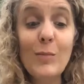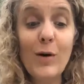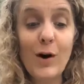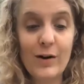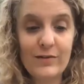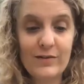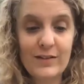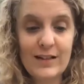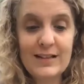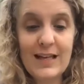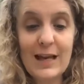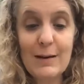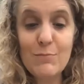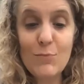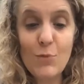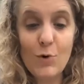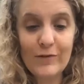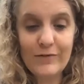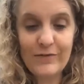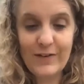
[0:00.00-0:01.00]
marvelous and
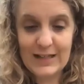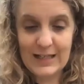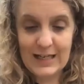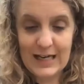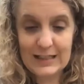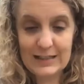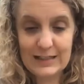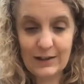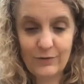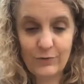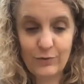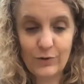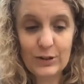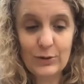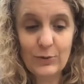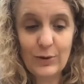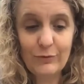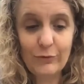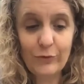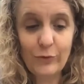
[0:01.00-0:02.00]
more fantastic for
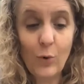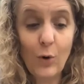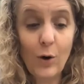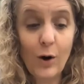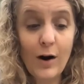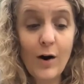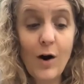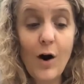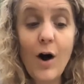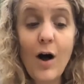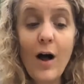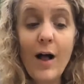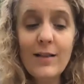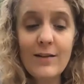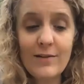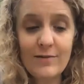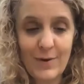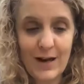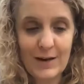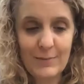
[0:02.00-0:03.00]
you and for all
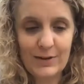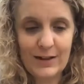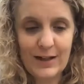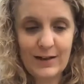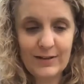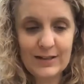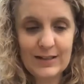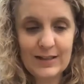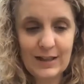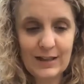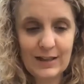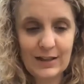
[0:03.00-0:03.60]
of my beloved